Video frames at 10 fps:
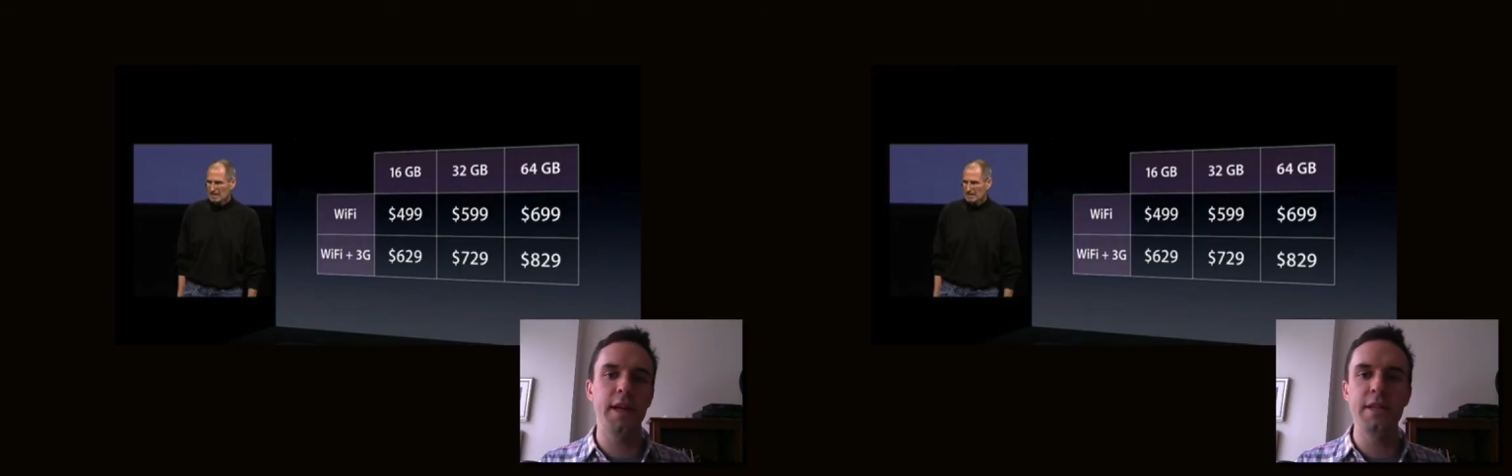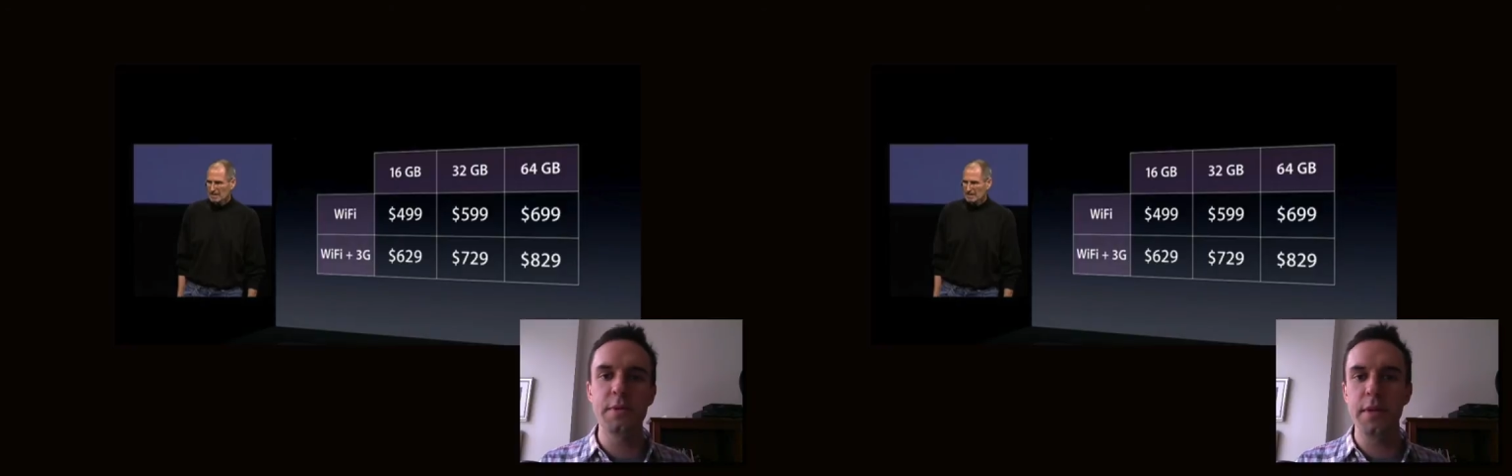
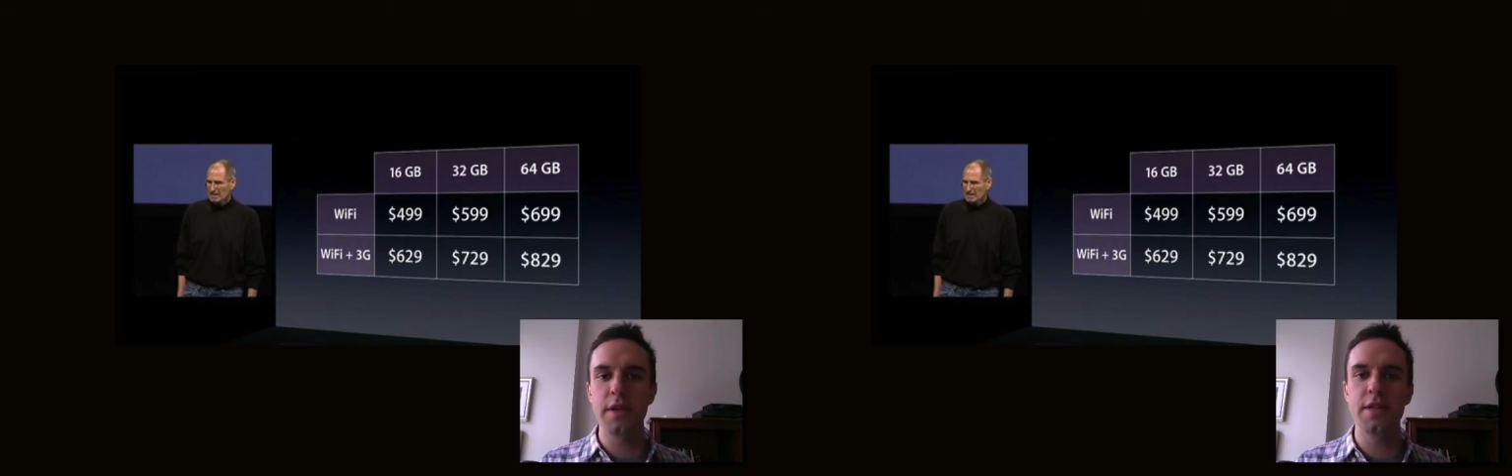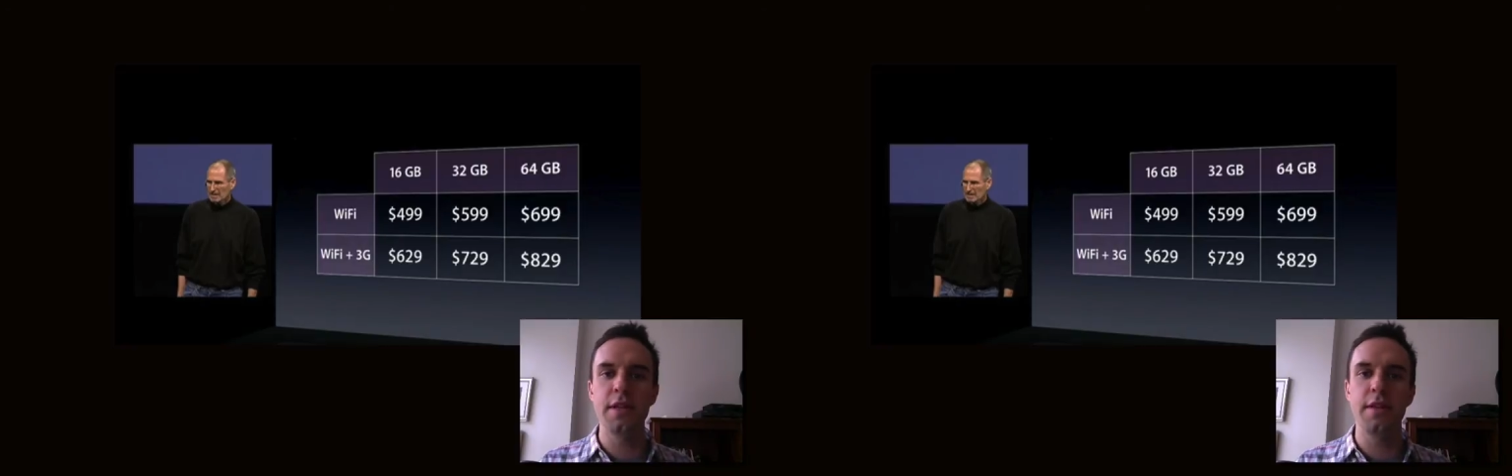
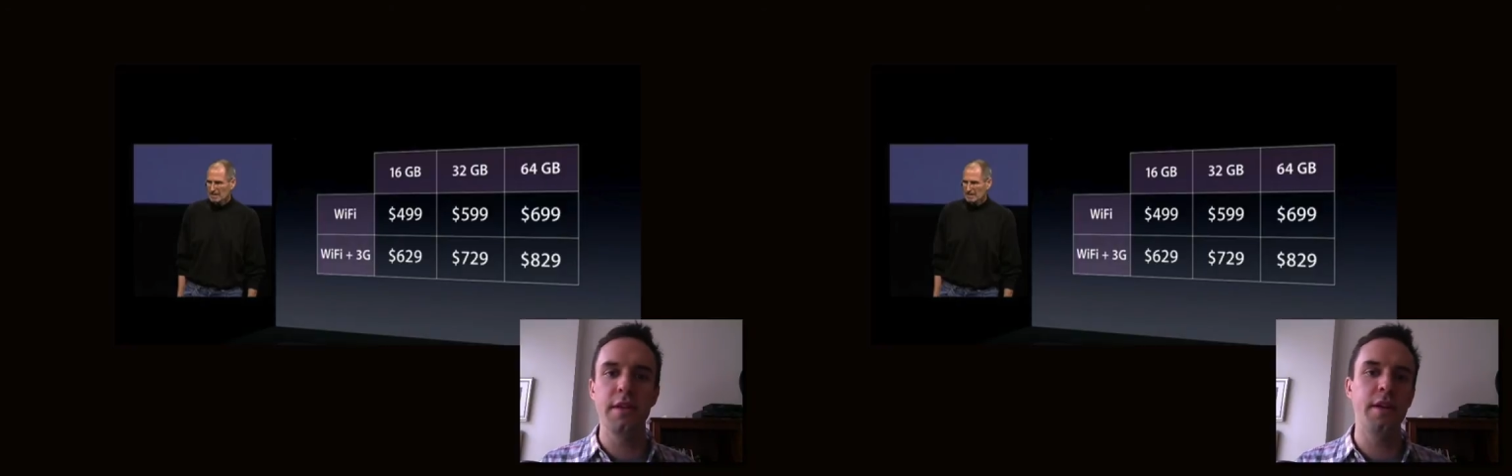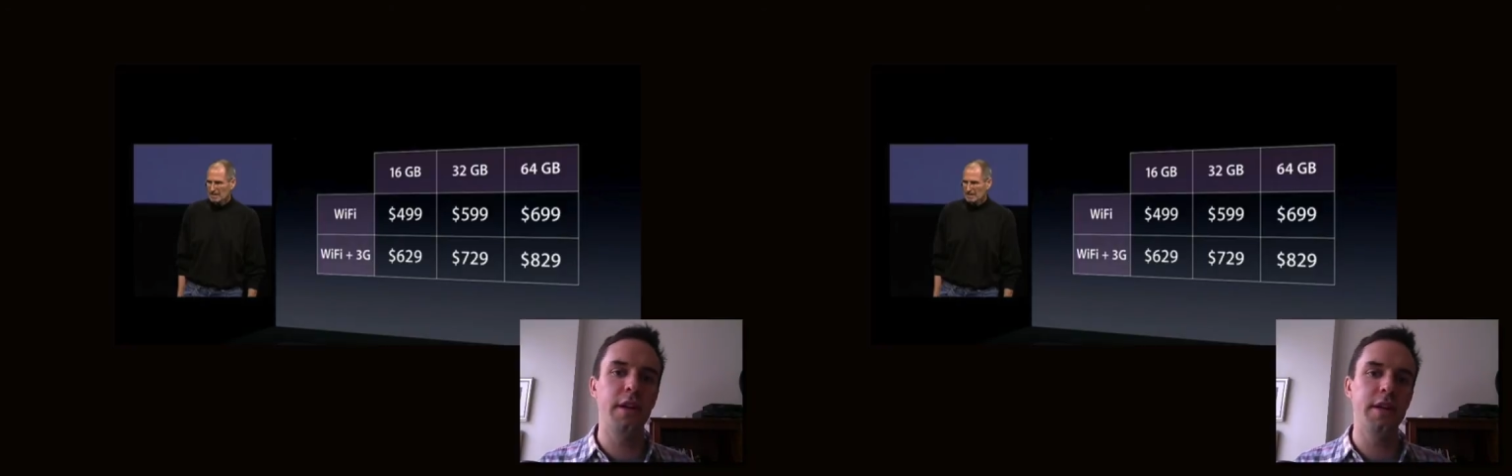conspiracy
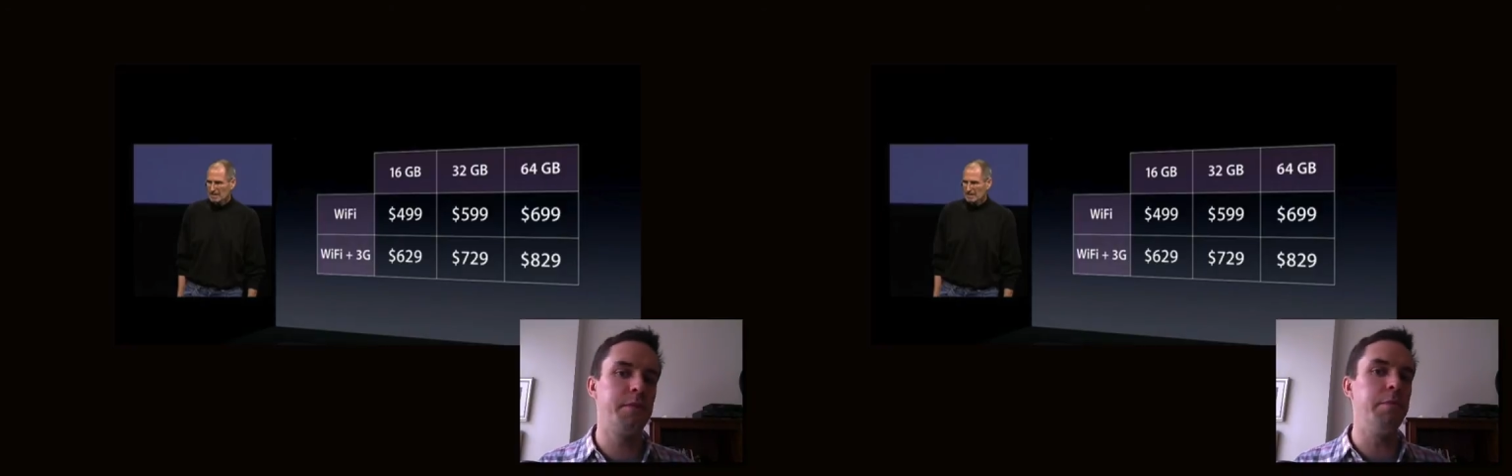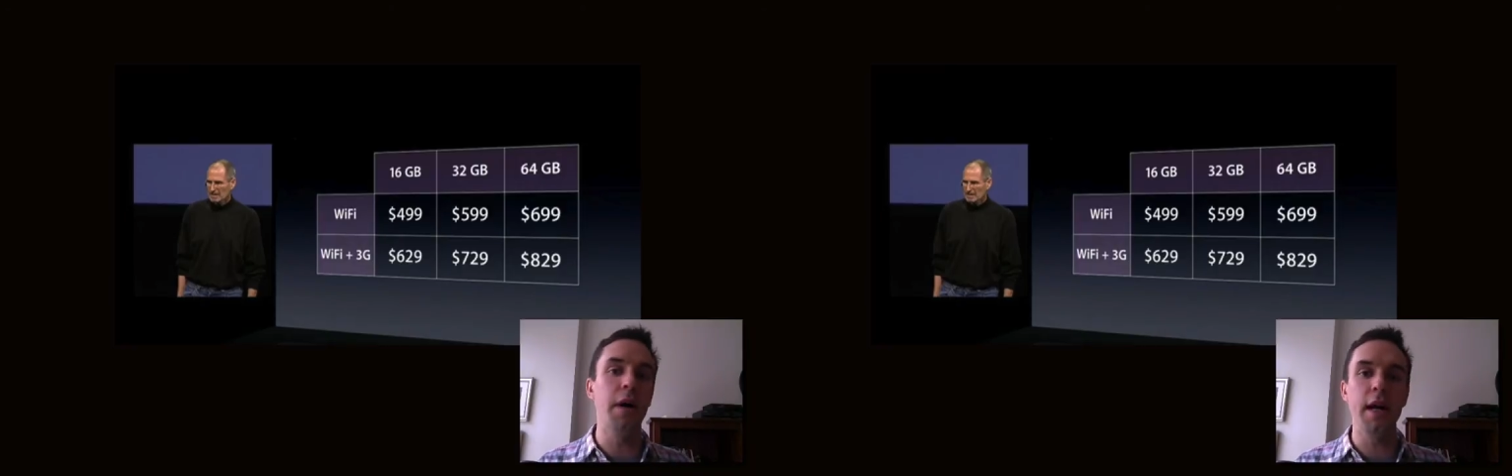theory-ish,
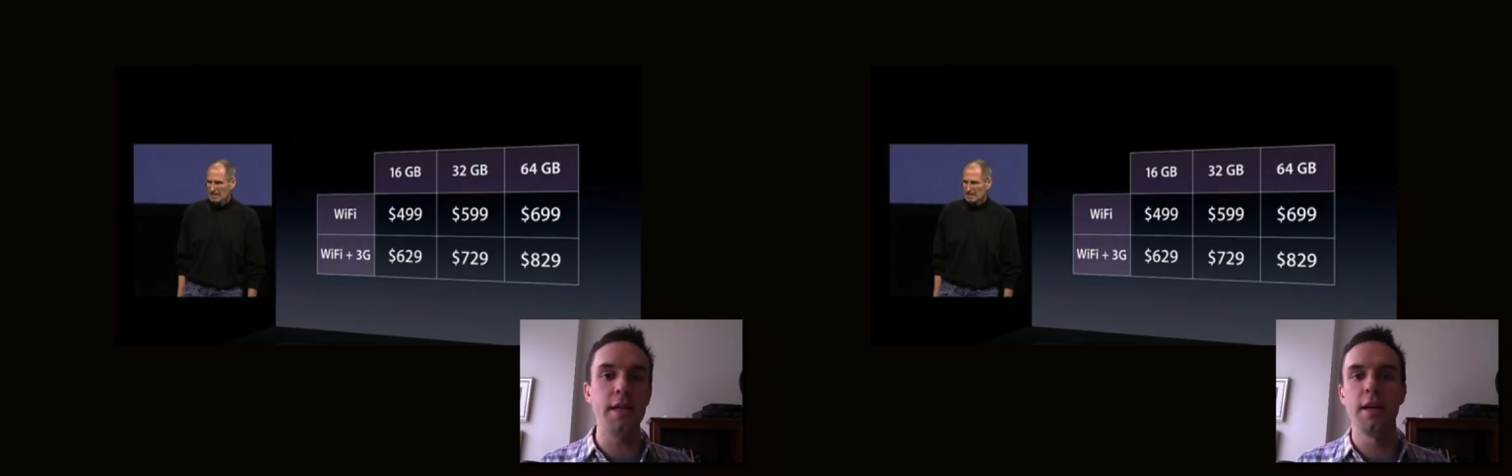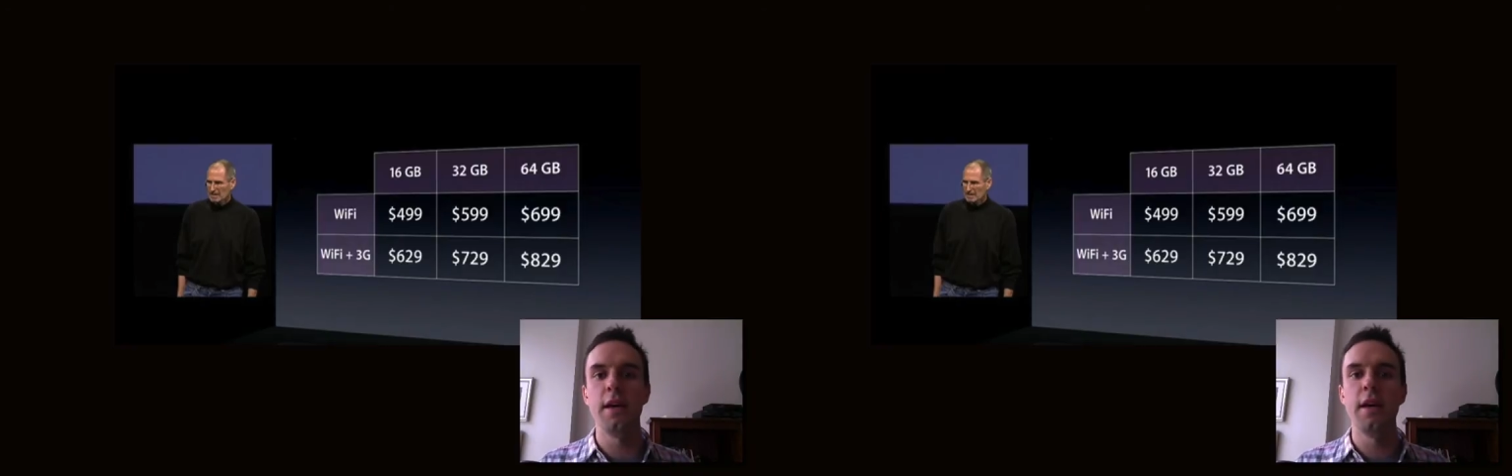but